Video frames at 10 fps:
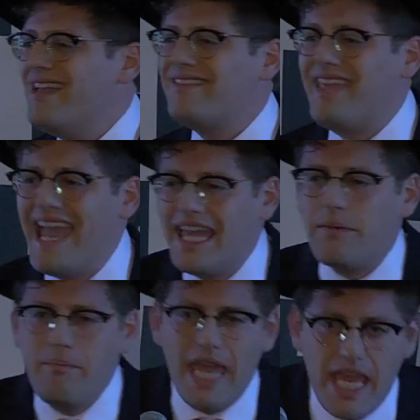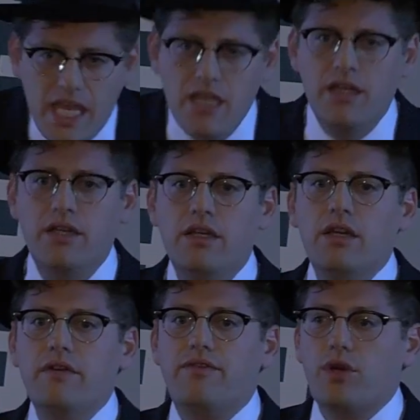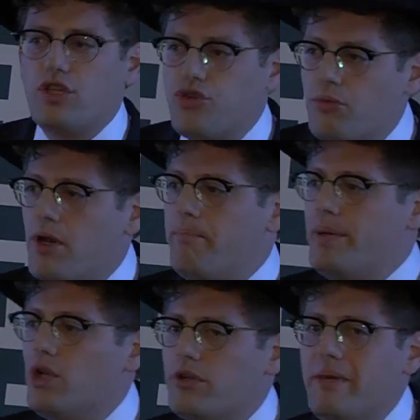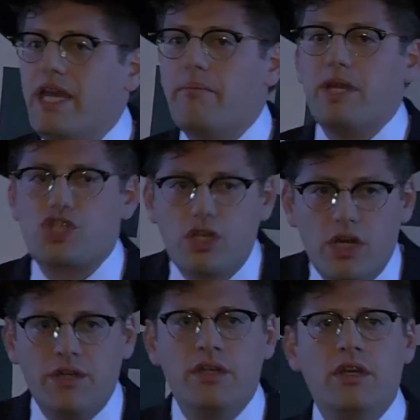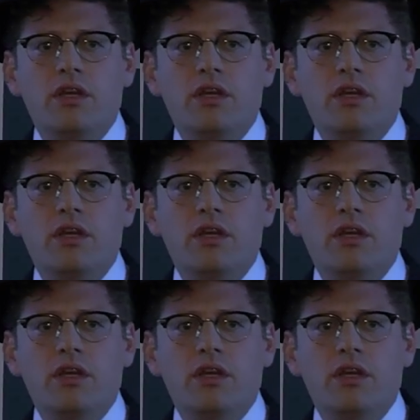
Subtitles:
Take me for a truma. Build me a mishkan.